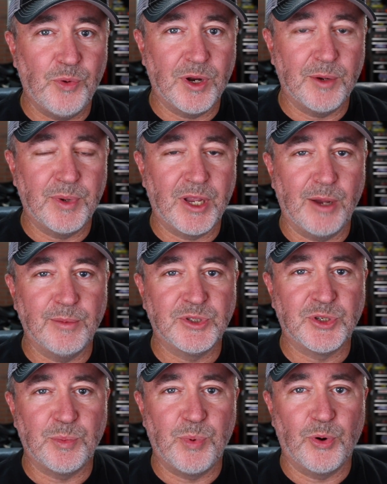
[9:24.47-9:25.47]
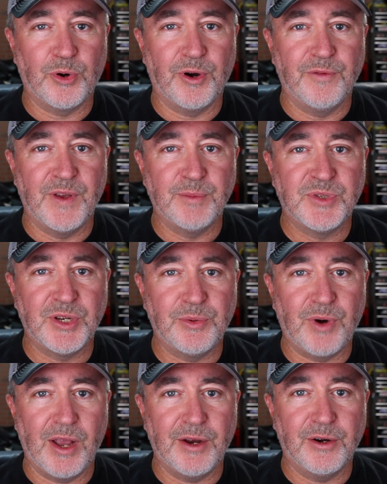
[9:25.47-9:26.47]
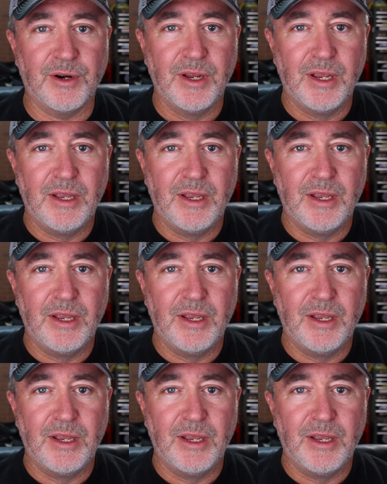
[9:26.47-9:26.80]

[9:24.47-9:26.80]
want to become a supporter of MCrider,